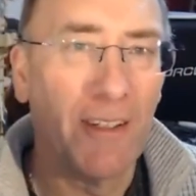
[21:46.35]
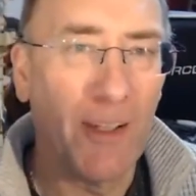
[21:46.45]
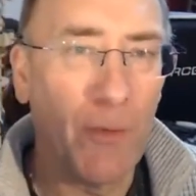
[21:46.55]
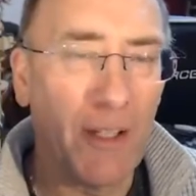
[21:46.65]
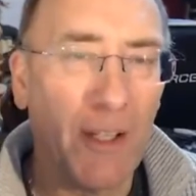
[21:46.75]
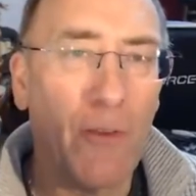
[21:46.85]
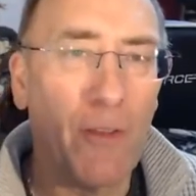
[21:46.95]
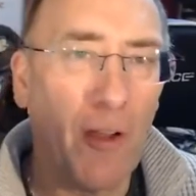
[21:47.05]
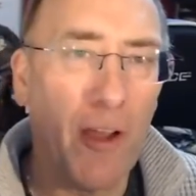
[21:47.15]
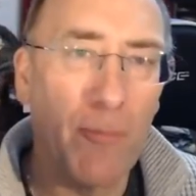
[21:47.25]
they want to get on the
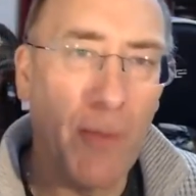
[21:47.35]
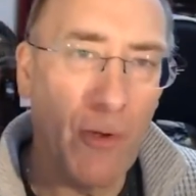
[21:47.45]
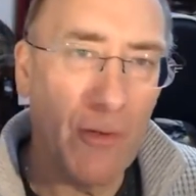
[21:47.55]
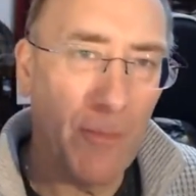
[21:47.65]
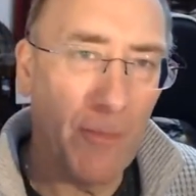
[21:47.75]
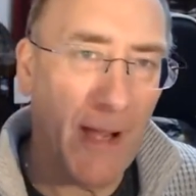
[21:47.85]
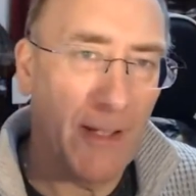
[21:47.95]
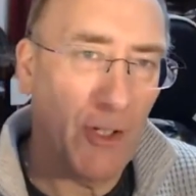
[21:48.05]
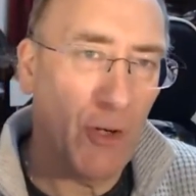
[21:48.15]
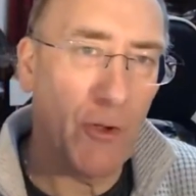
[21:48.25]
lifeboat and
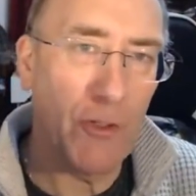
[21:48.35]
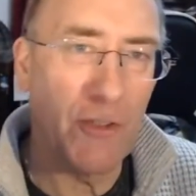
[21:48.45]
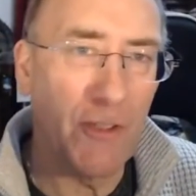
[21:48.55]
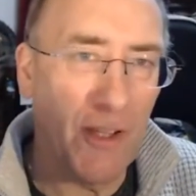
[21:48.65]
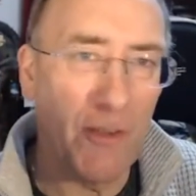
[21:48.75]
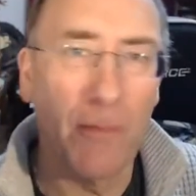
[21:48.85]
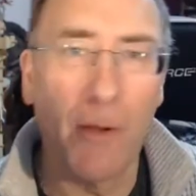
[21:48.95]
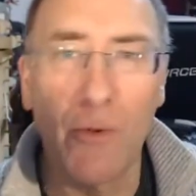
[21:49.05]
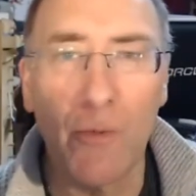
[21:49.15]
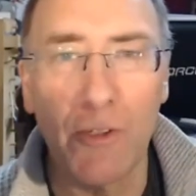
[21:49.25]
paddle across to the other
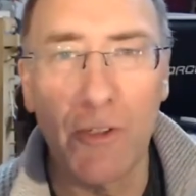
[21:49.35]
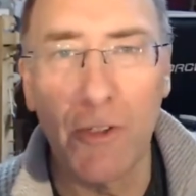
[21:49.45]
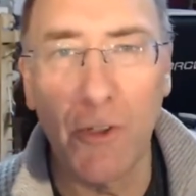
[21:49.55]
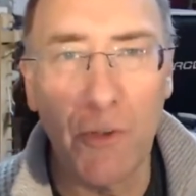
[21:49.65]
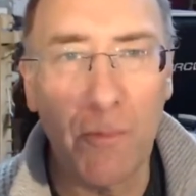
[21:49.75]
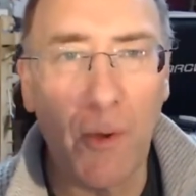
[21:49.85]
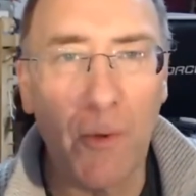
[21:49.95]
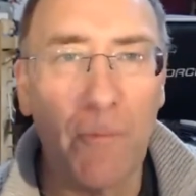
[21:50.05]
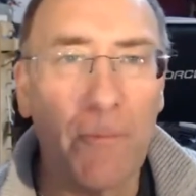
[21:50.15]
boat, which is the good boat.